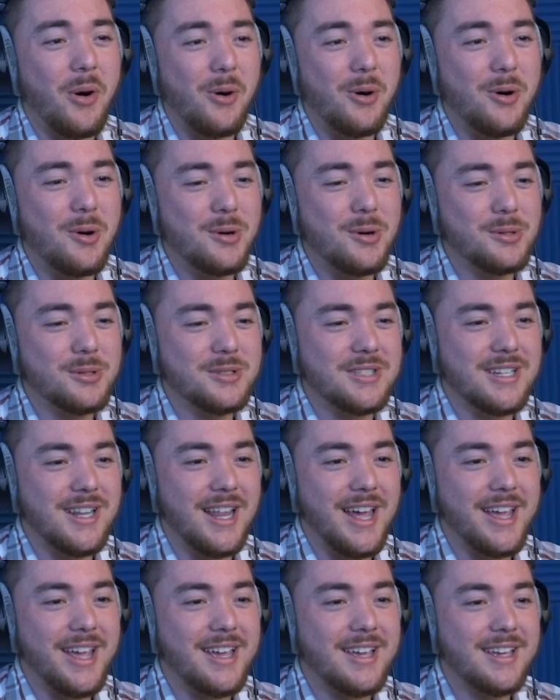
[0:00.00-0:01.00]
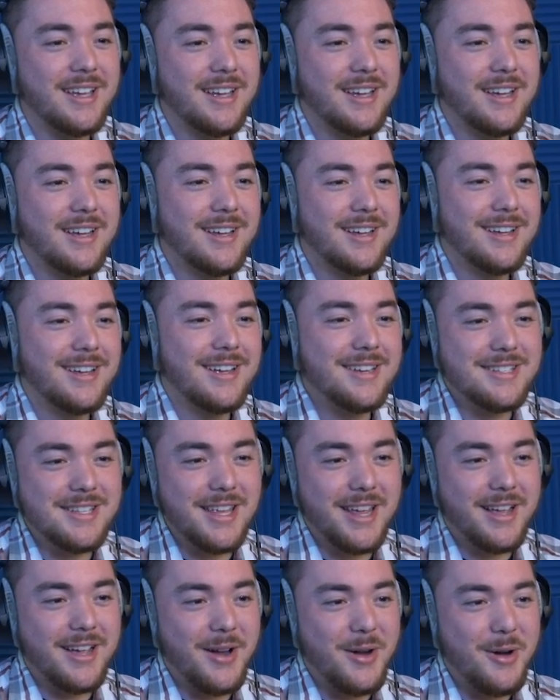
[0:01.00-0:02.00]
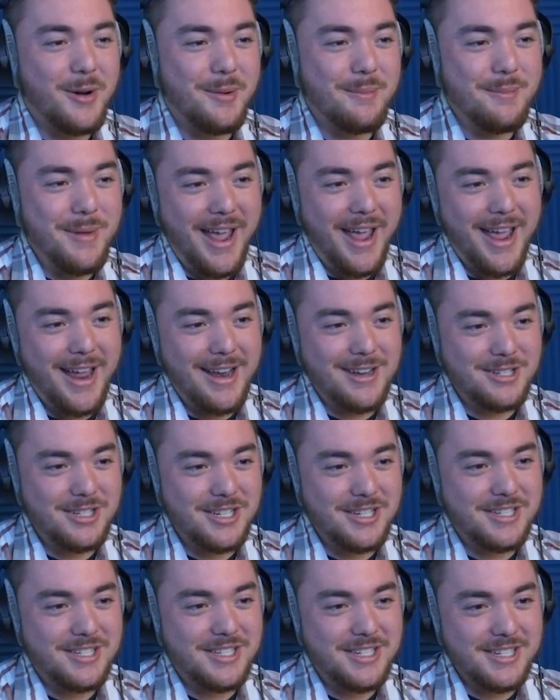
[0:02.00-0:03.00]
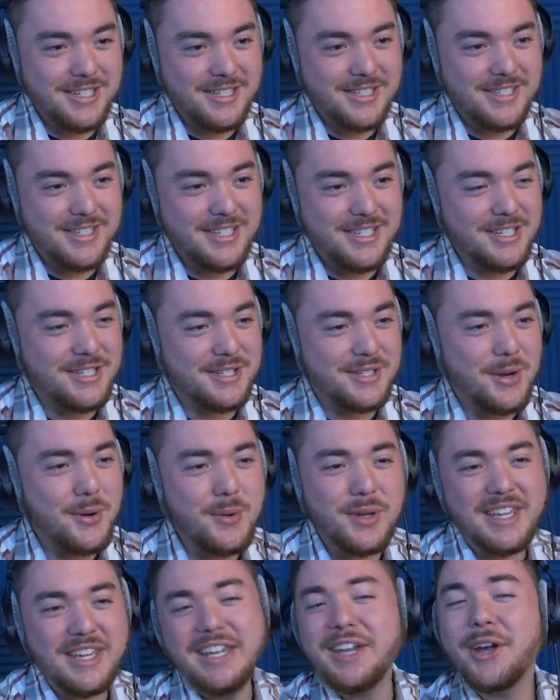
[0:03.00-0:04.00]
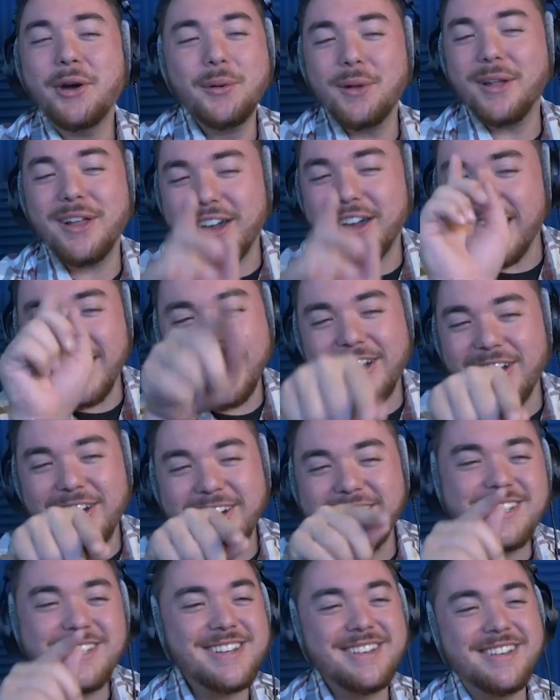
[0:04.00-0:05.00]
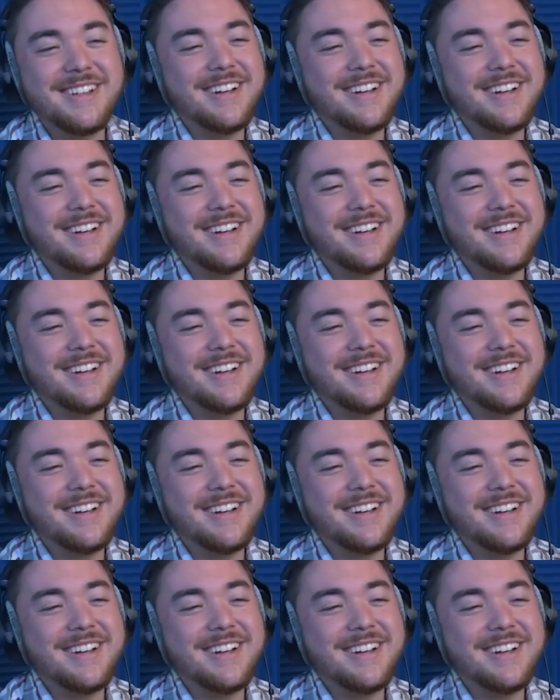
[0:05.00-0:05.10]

old and like, it's like, oh man, she's so cute. Look at her. She's